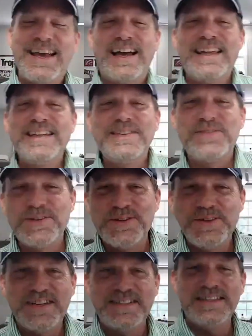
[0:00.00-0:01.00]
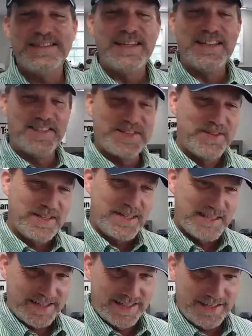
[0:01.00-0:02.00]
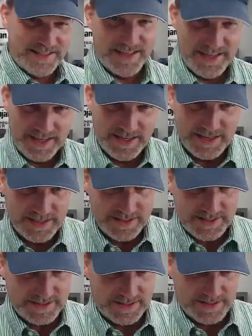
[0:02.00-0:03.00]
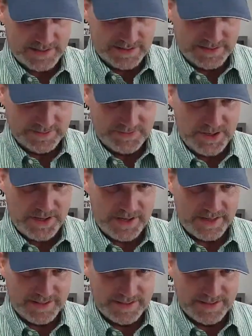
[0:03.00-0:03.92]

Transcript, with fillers: I never knew I did that. So it is it's it's uh, funny